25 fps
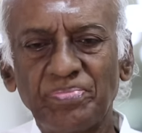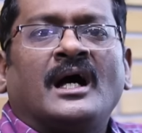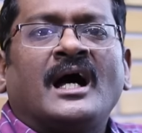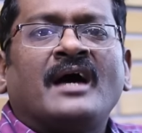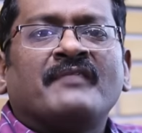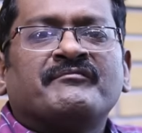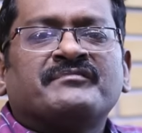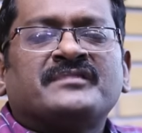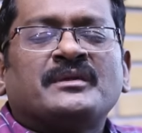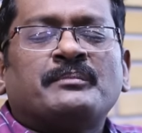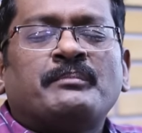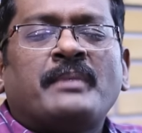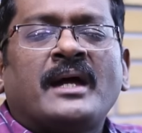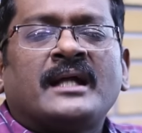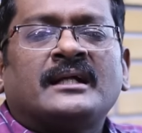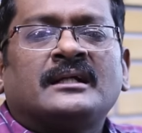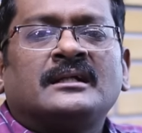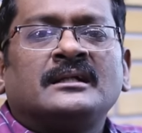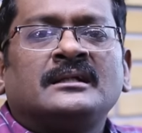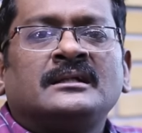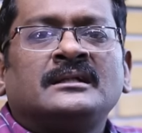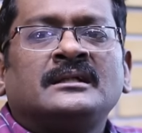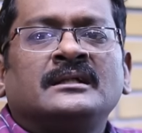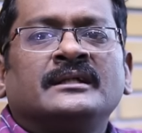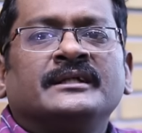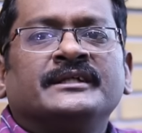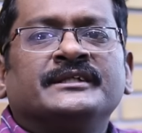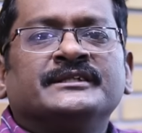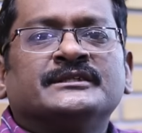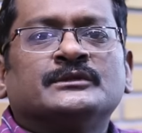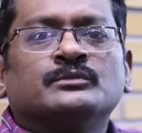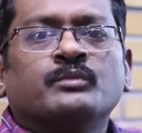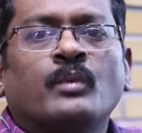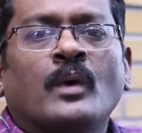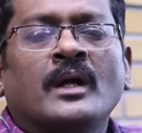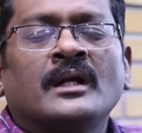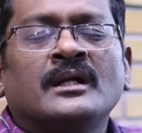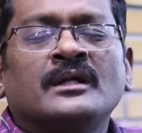Half the battle
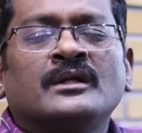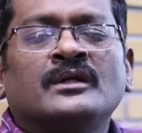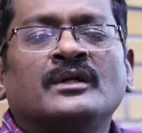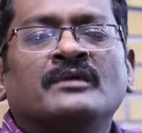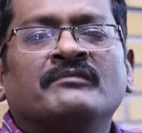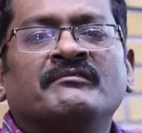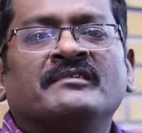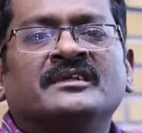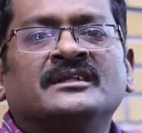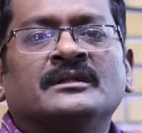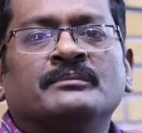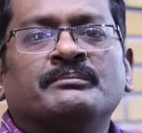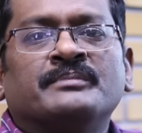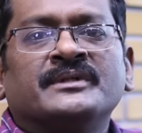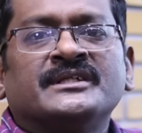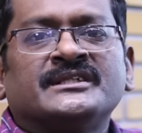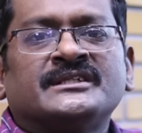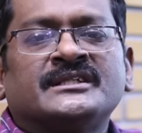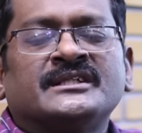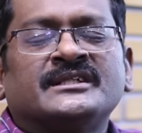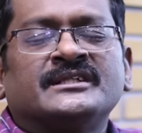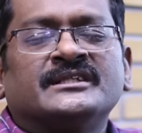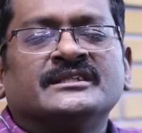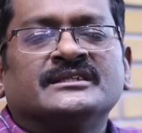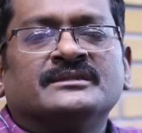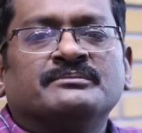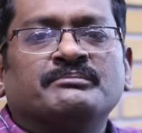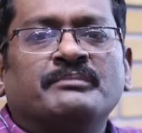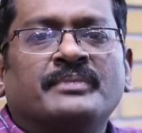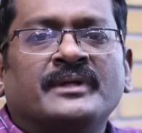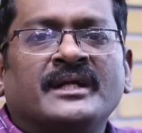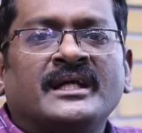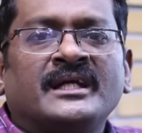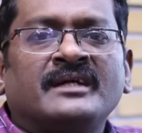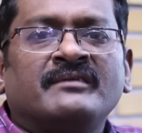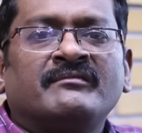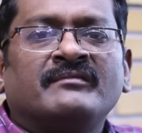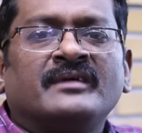is won when the patient is
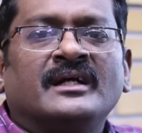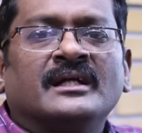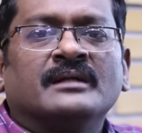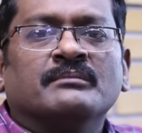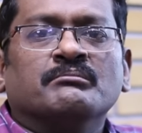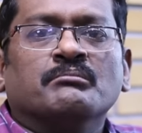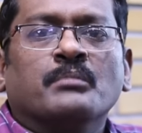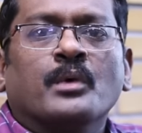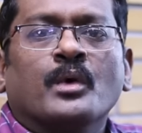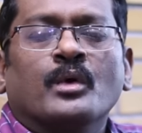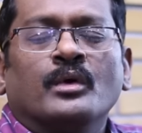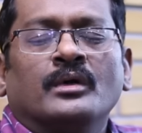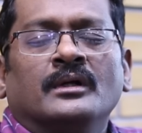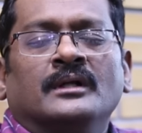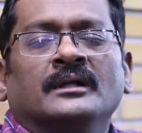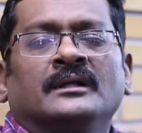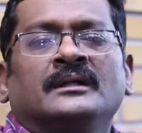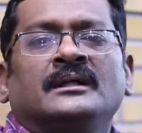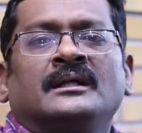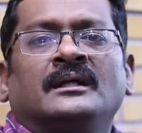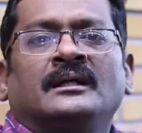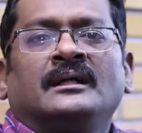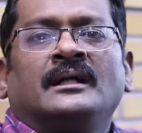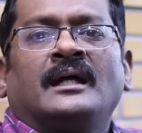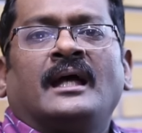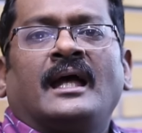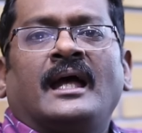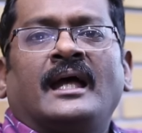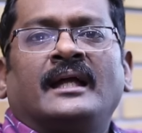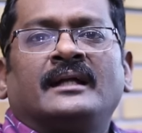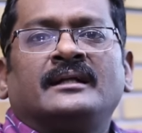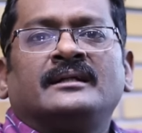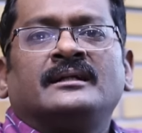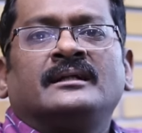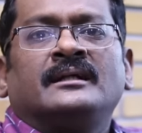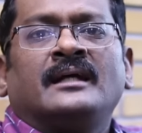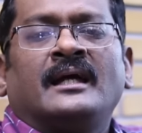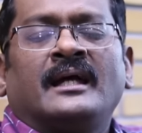brave and bold
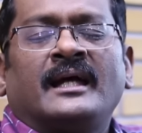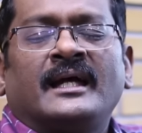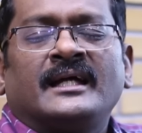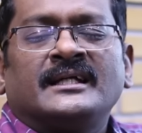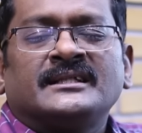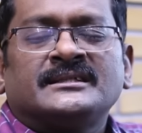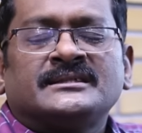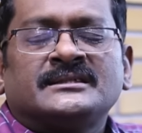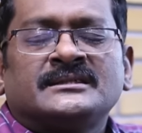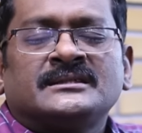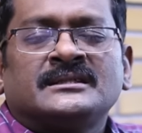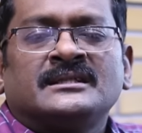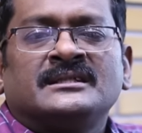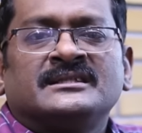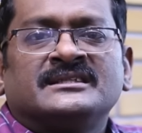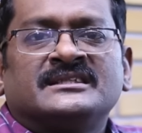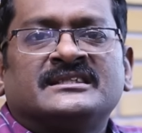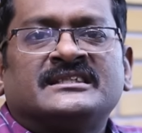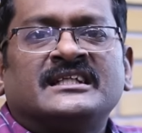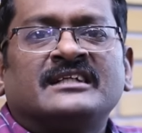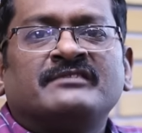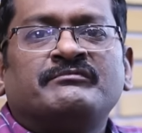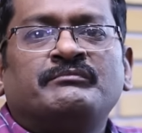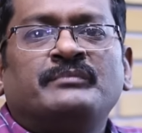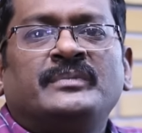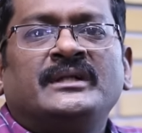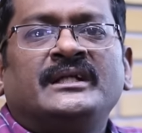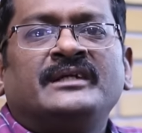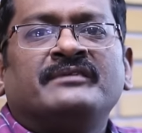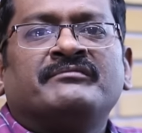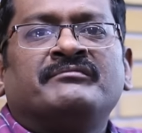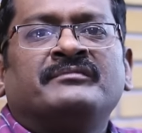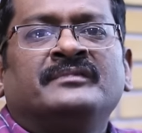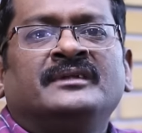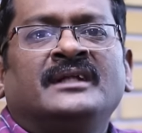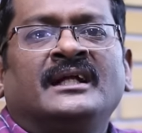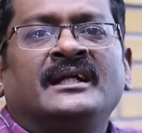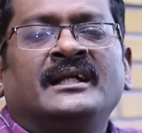and has
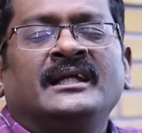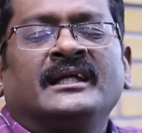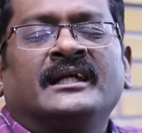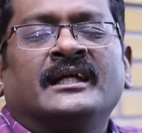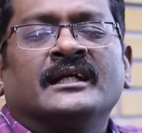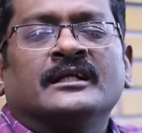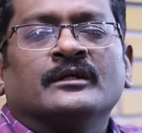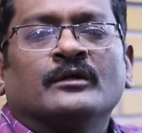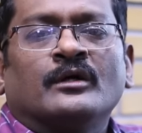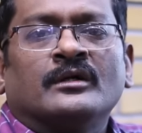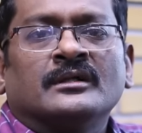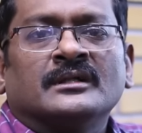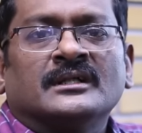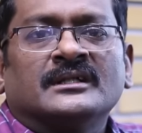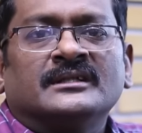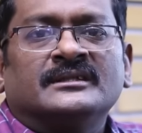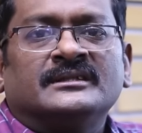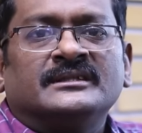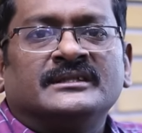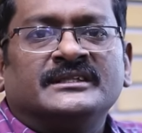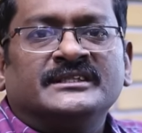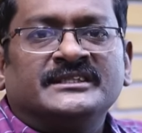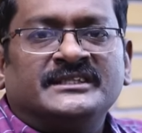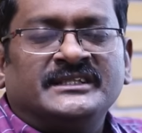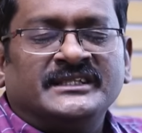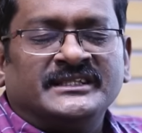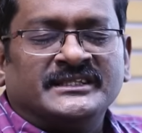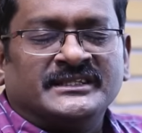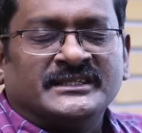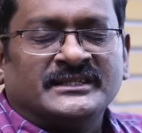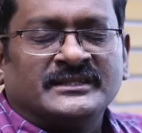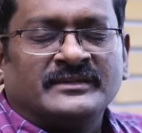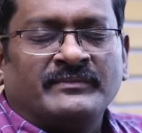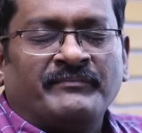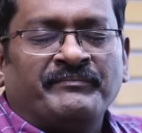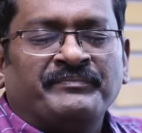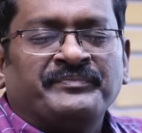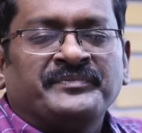self-belief that he can conquer the
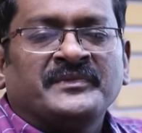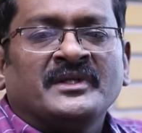disease.